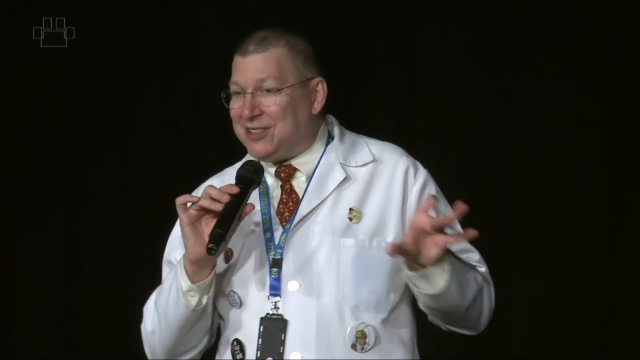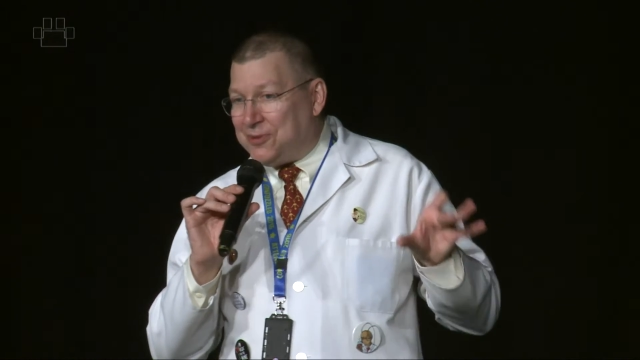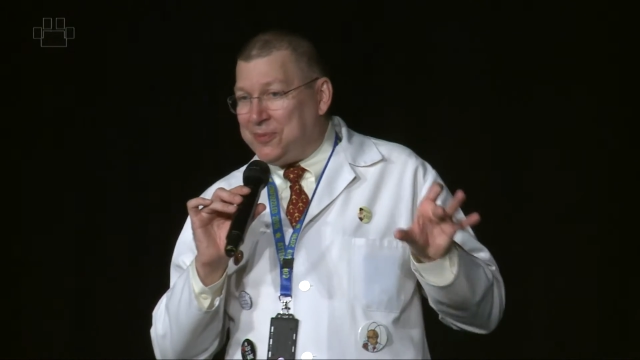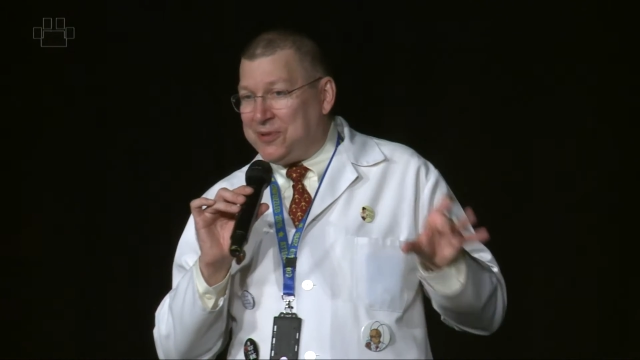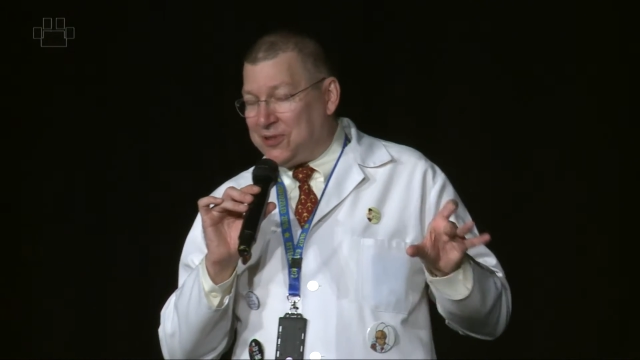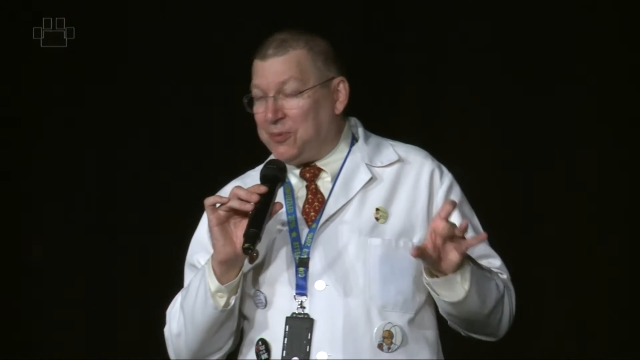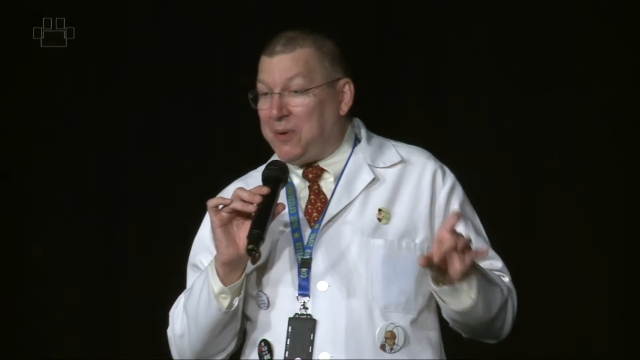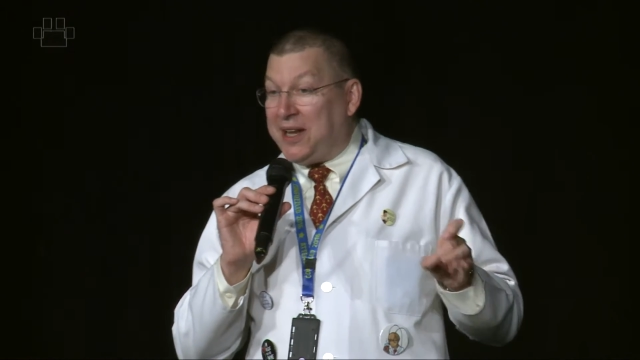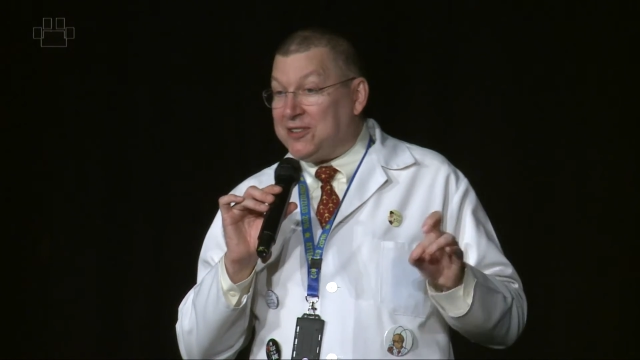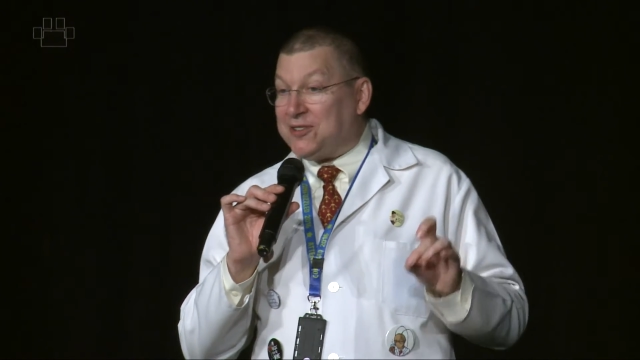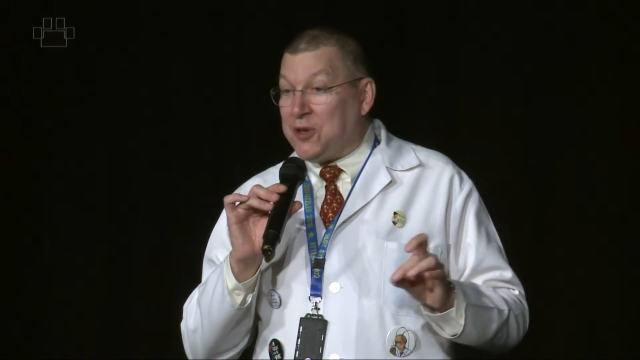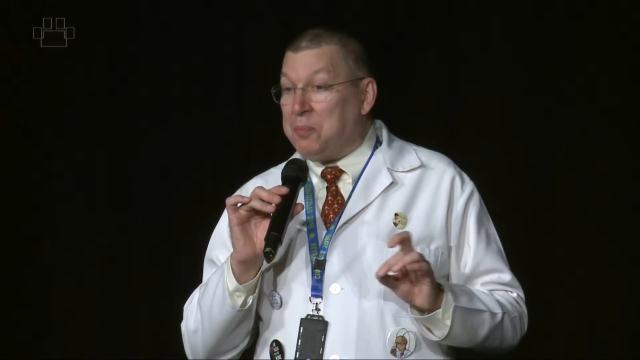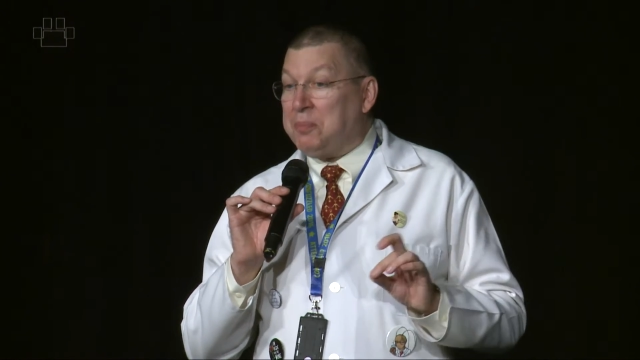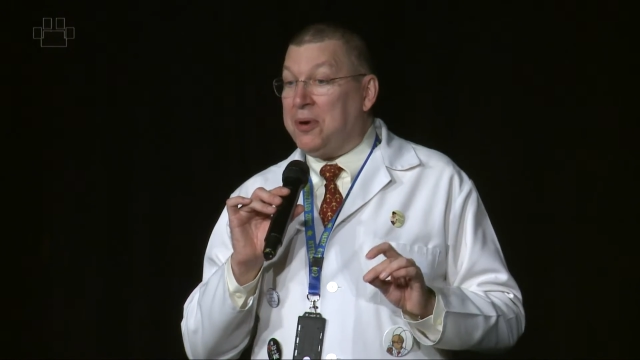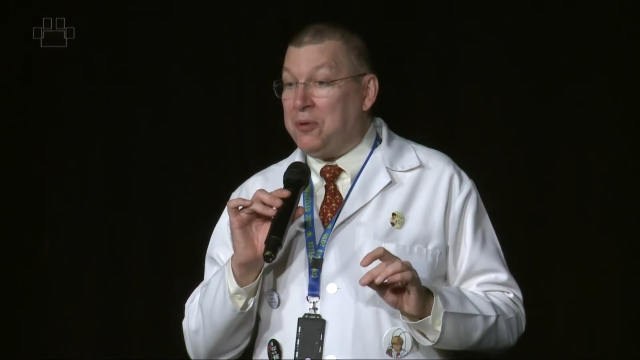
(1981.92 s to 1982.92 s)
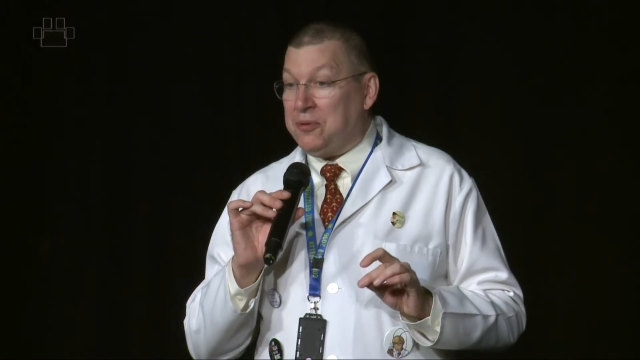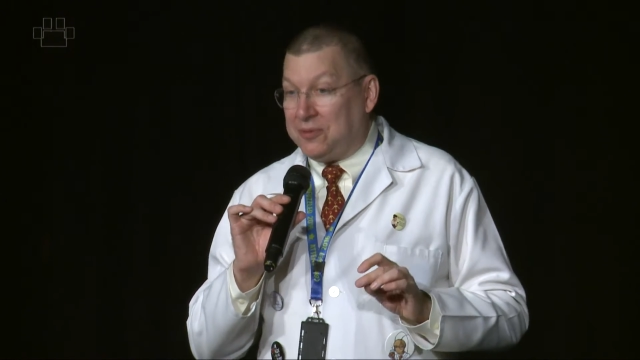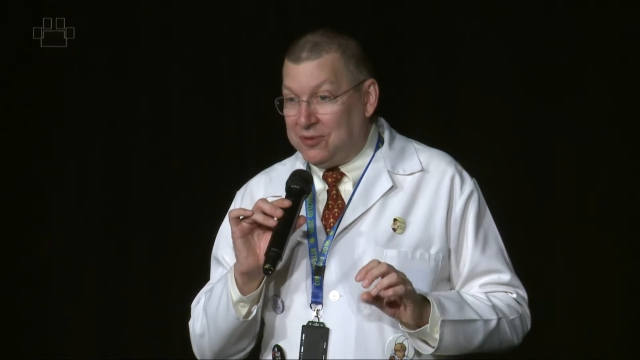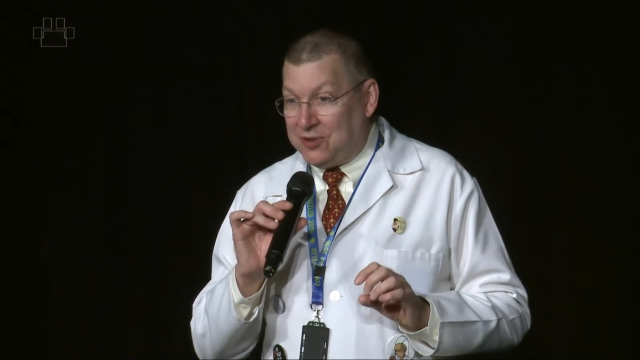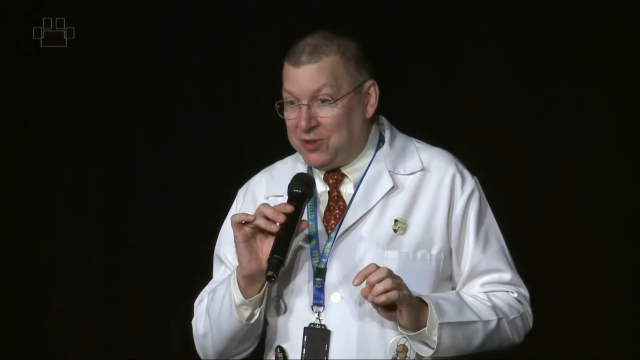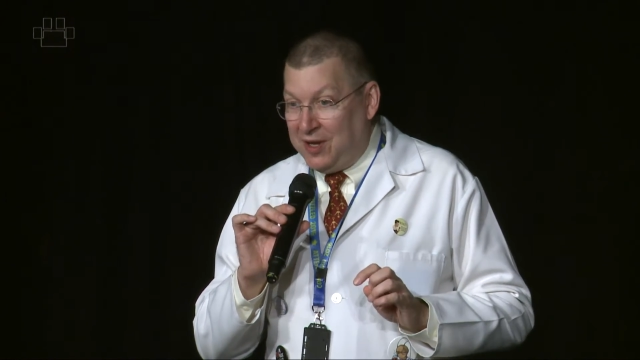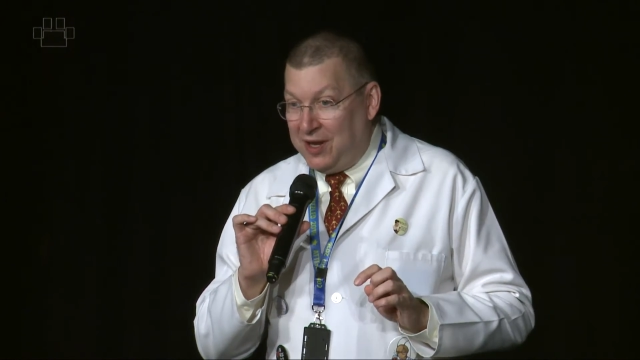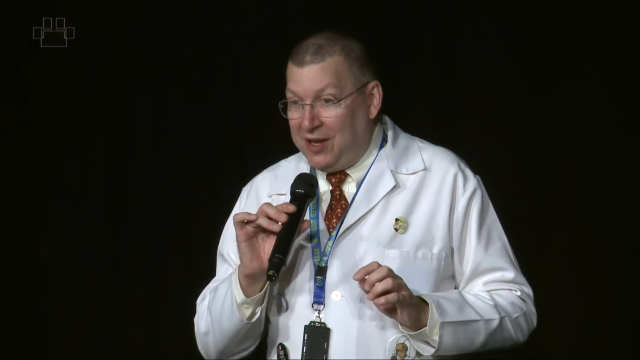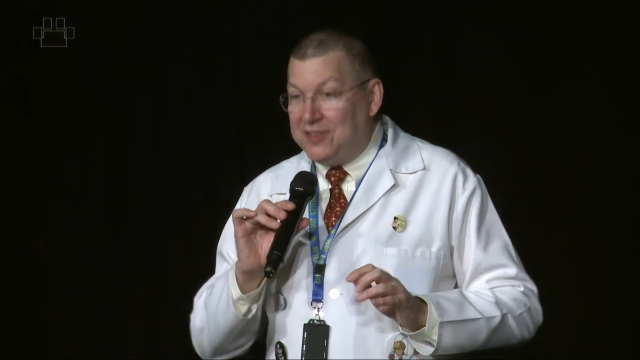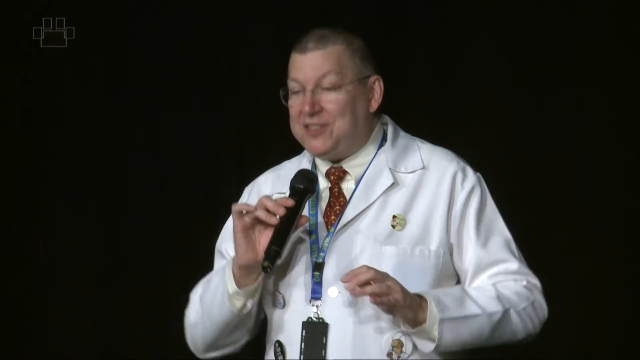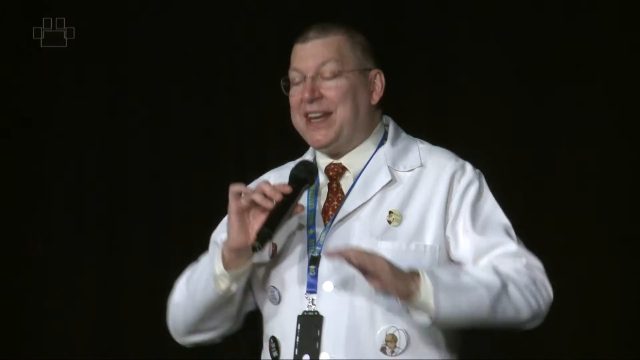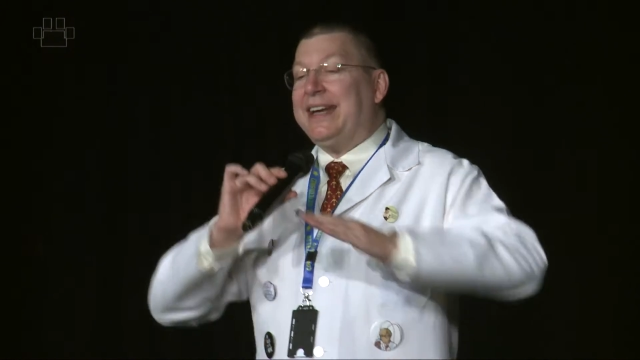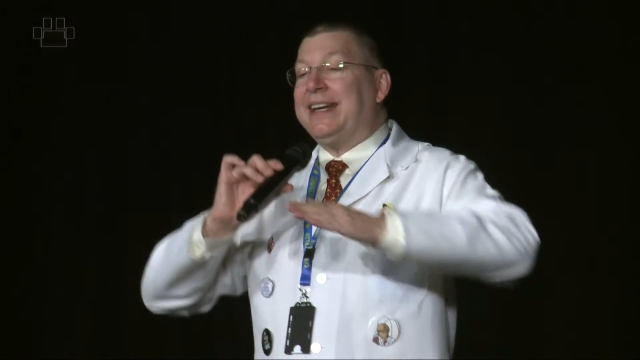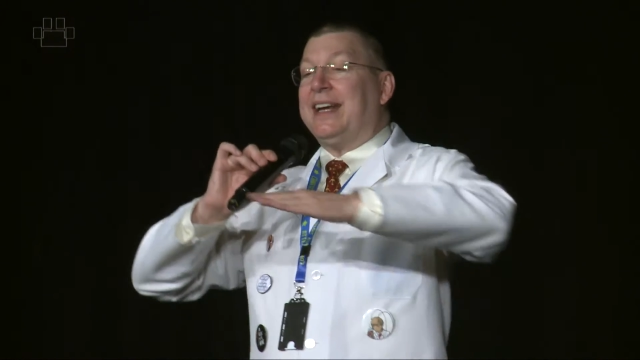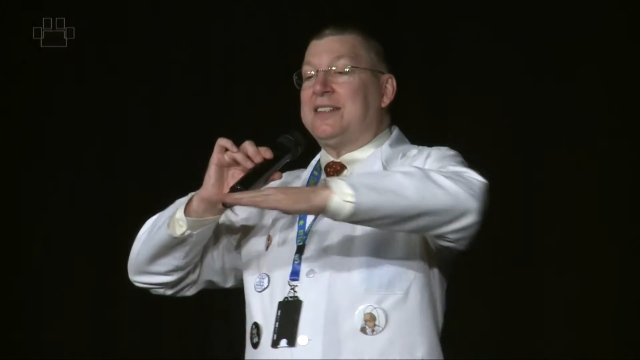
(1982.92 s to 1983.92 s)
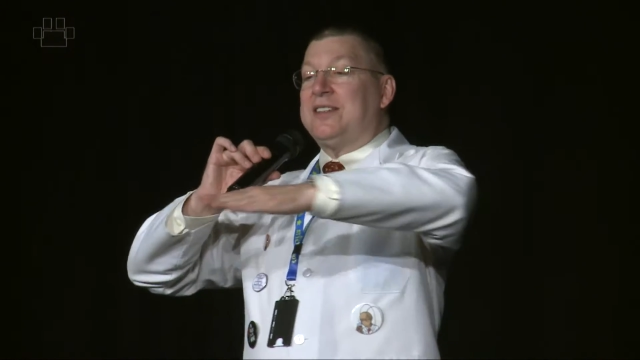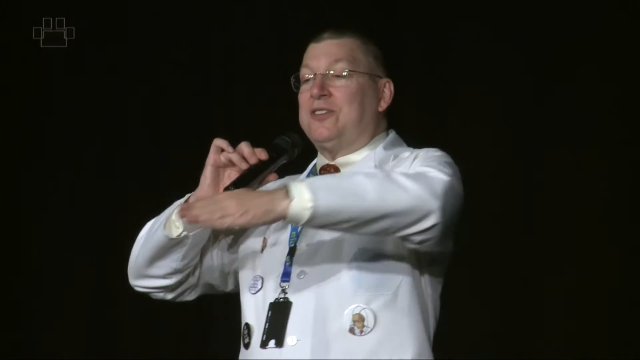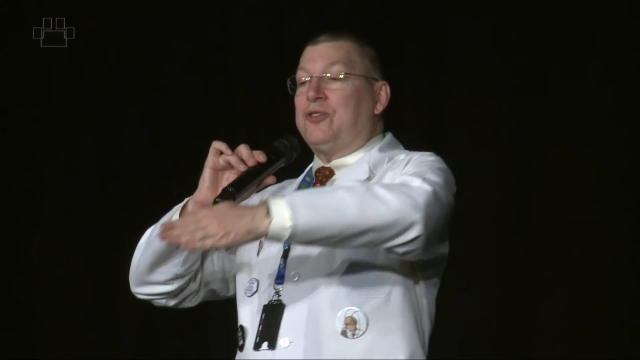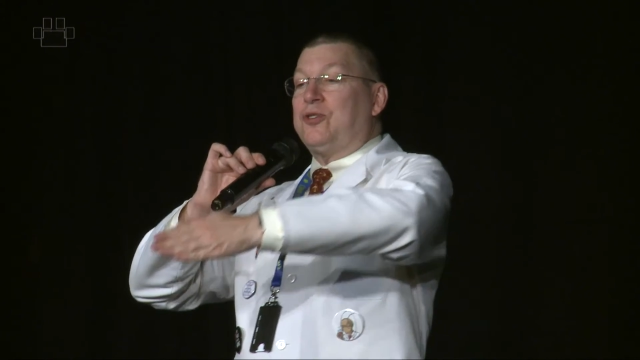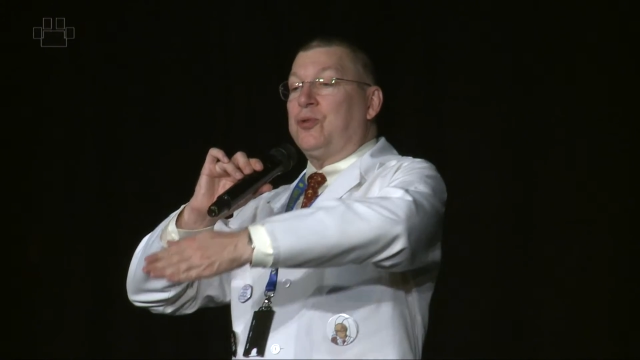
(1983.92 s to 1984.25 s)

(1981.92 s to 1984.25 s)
was quite so potent. Xanax is